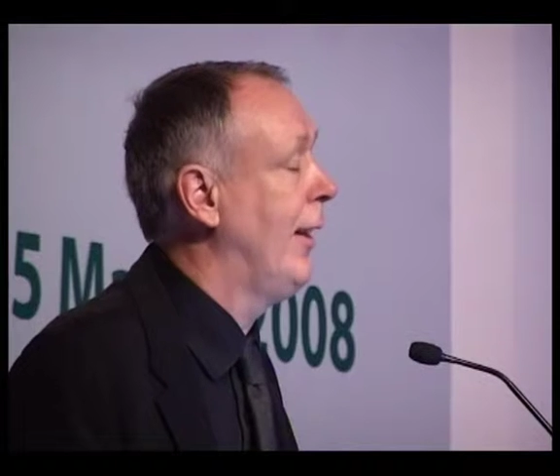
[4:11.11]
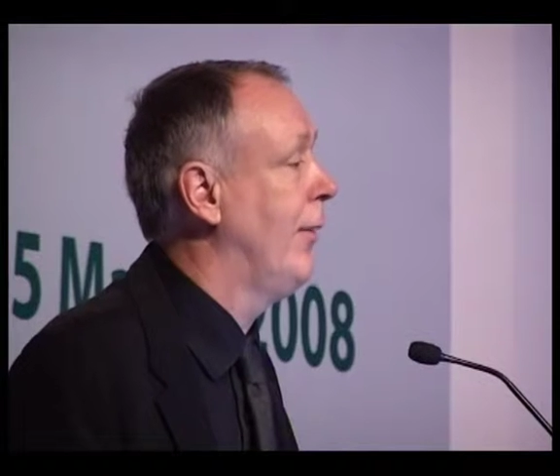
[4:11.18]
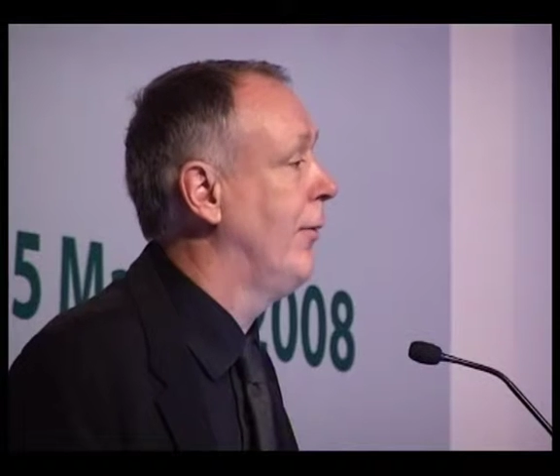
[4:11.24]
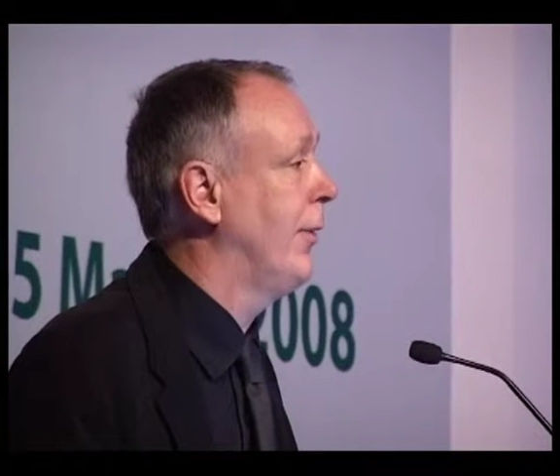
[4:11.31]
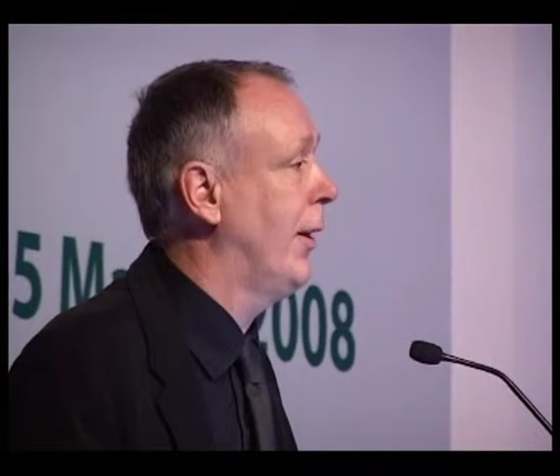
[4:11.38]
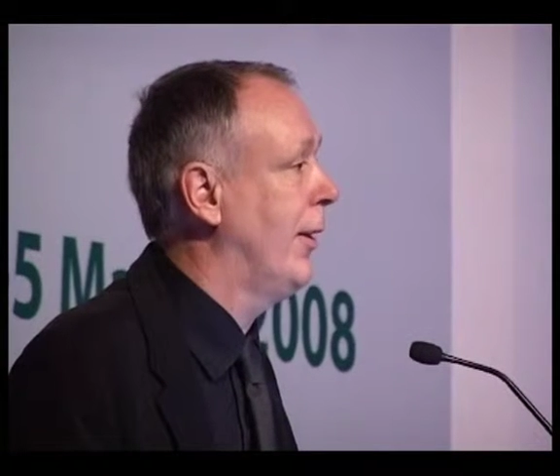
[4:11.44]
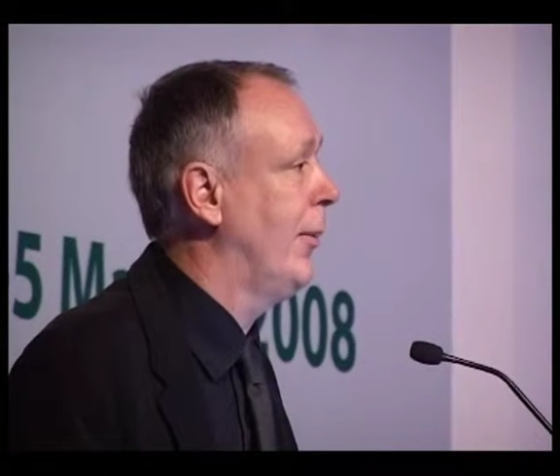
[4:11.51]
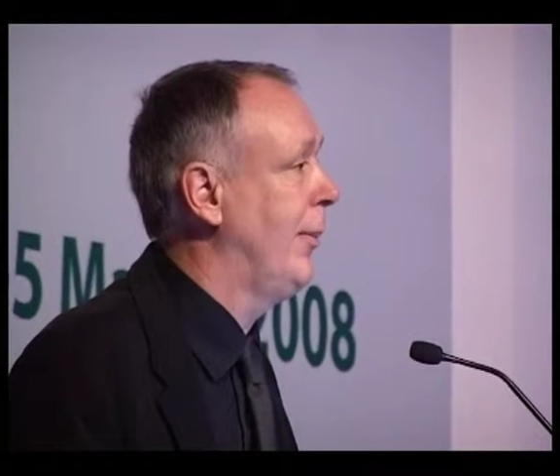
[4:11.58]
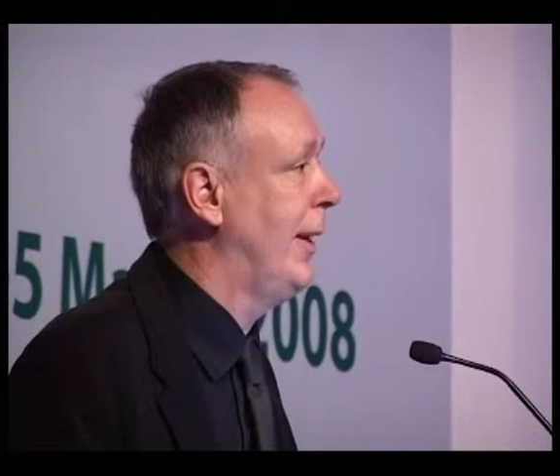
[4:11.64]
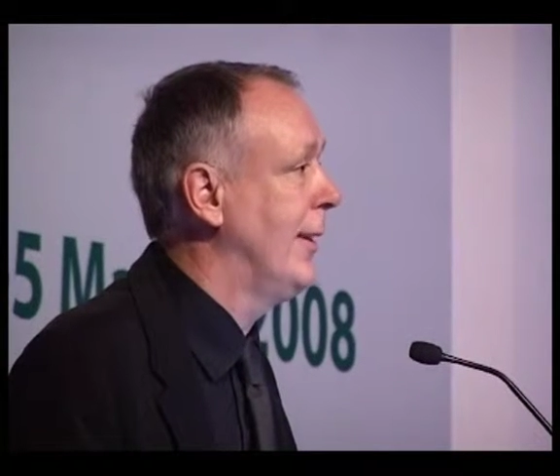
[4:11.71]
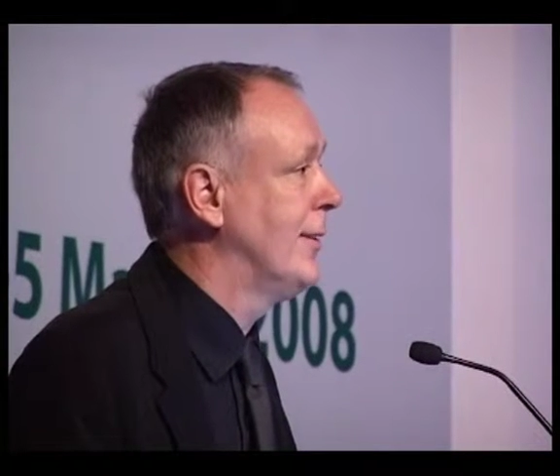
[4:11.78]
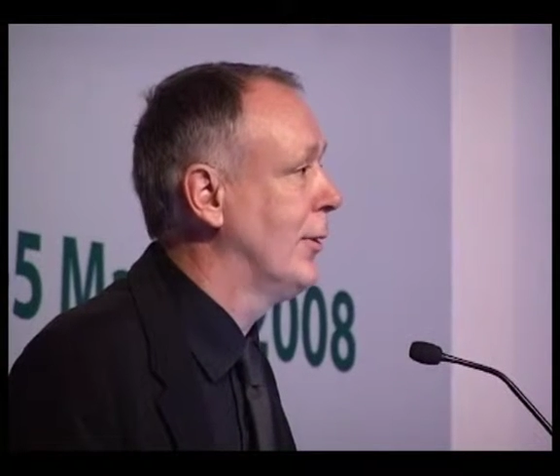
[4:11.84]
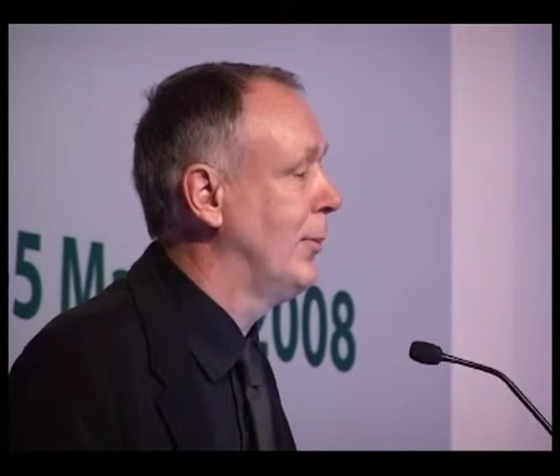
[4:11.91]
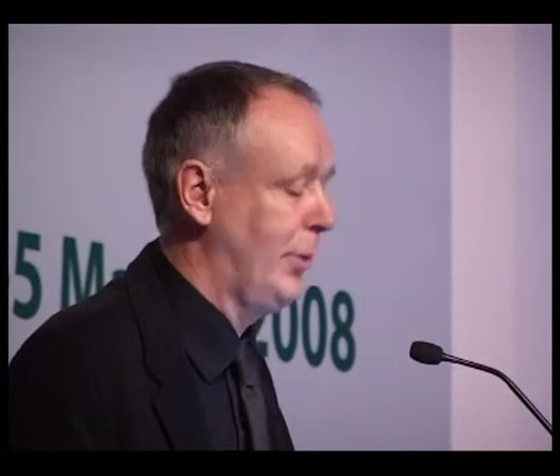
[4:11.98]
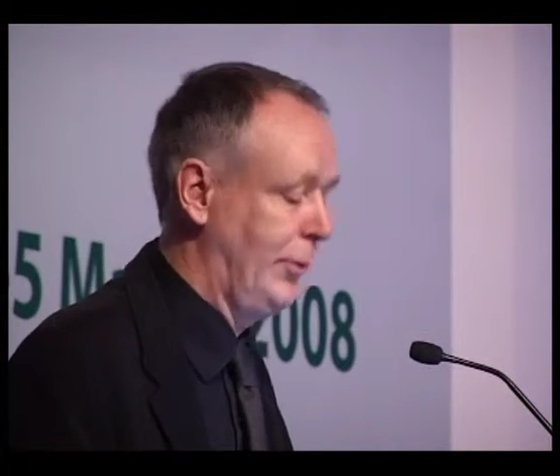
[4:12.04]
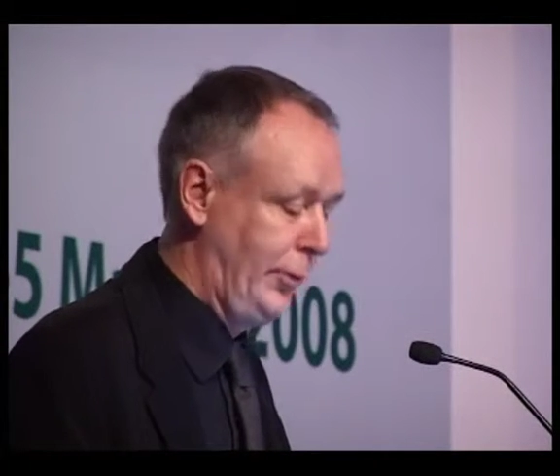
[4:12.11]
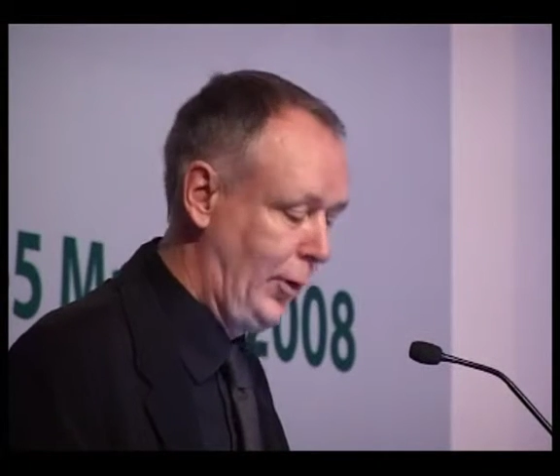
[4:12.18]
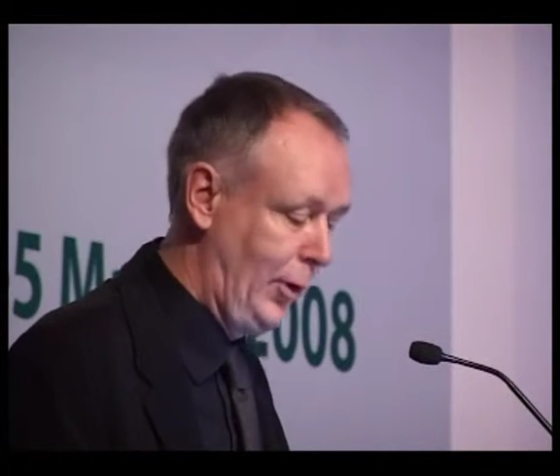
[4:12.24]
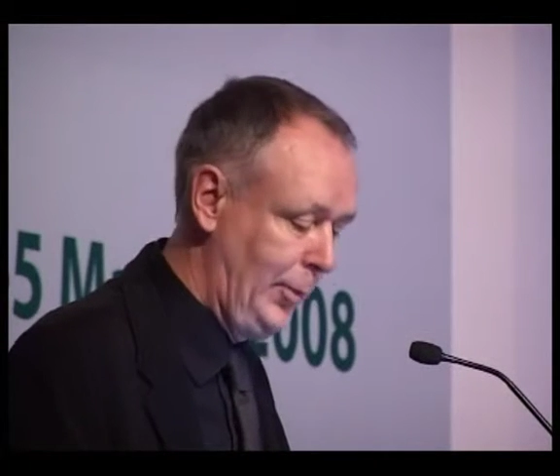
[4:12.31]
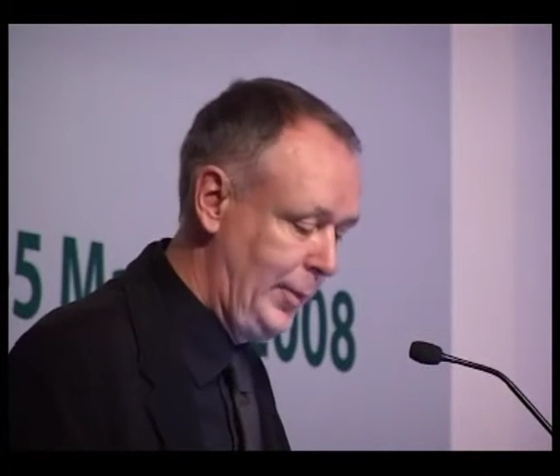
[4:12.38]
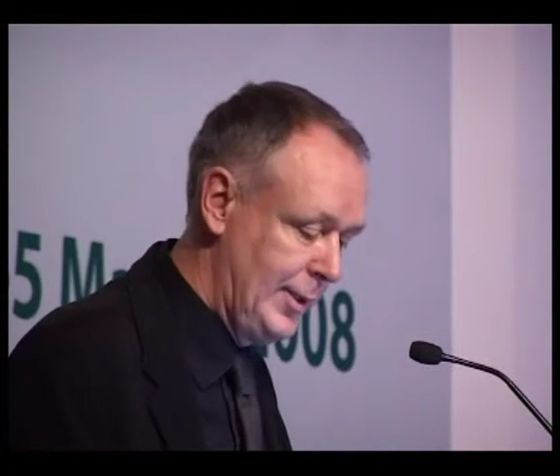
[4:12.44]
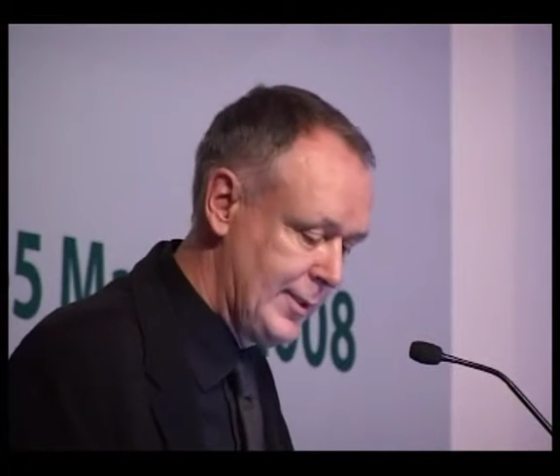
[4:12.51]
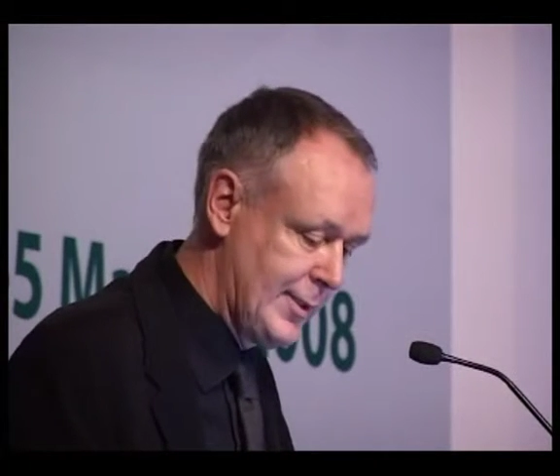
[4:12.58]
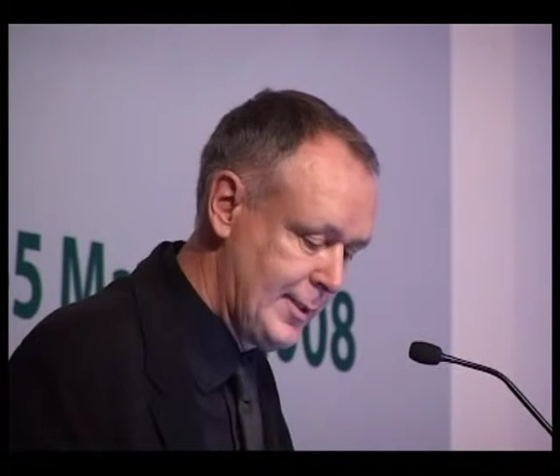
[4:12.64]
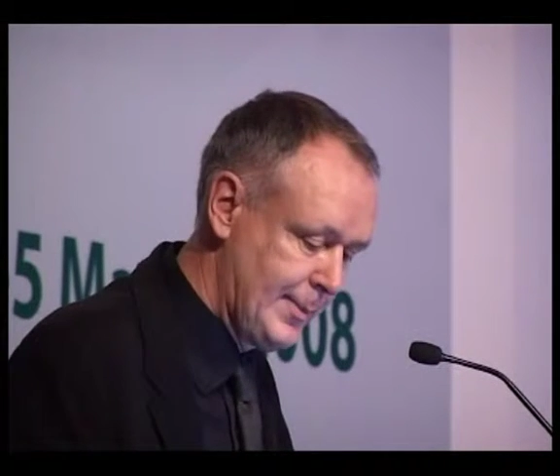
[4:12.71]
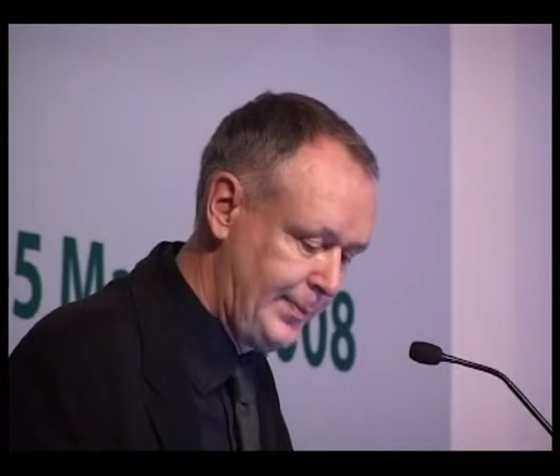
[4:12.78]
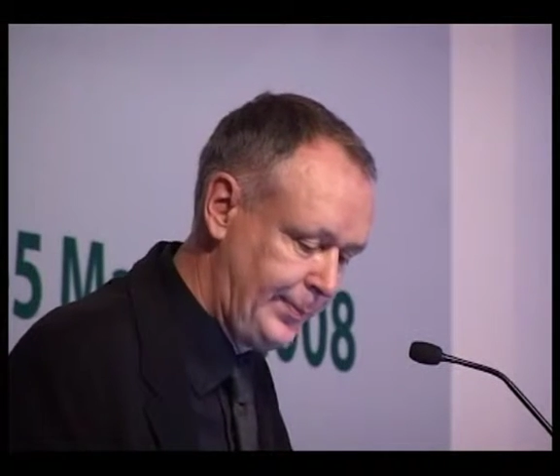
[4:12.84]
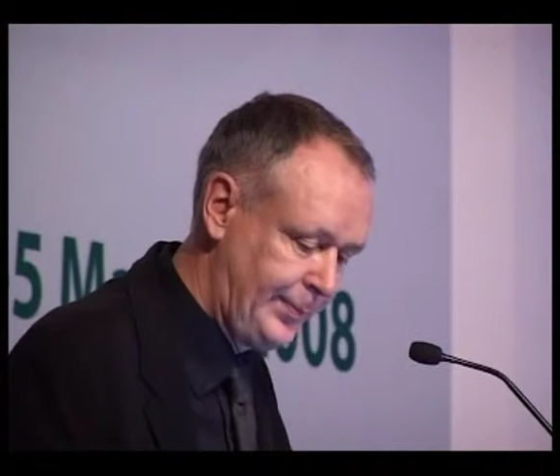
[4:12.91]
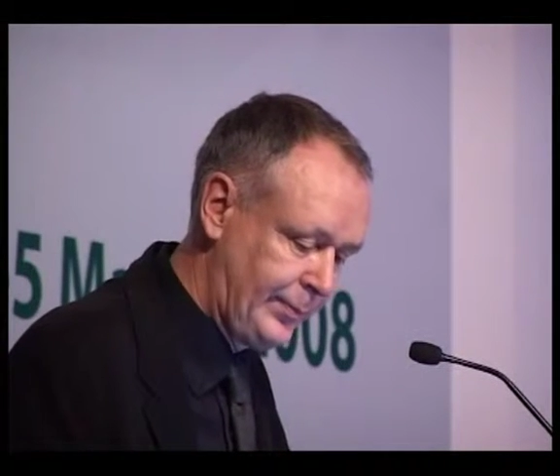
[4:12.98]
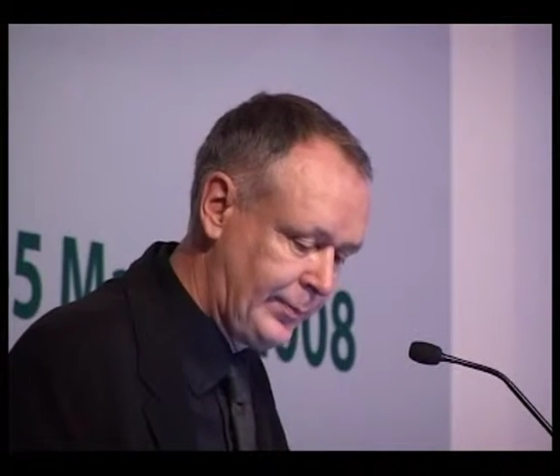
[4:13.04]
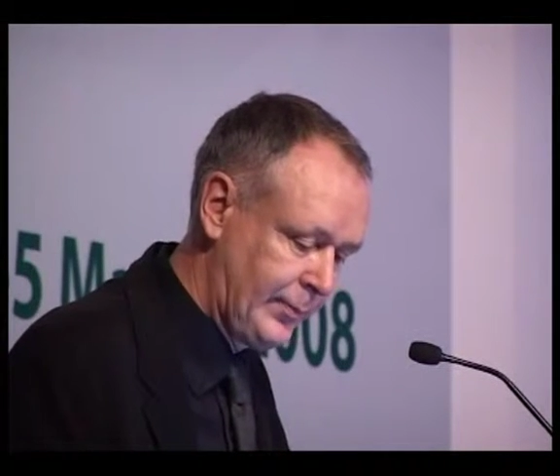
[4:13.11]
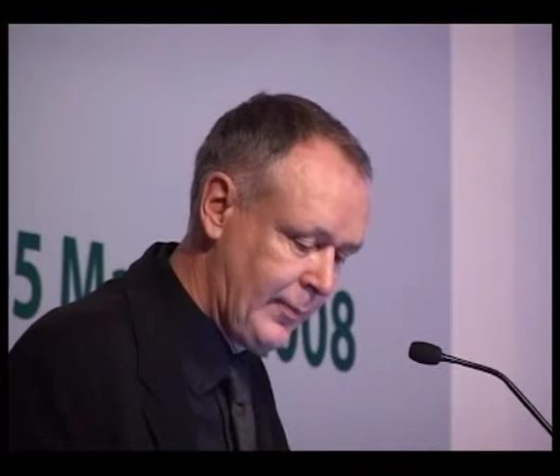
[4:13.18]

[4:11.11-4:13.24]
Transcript: and Environmental Performance.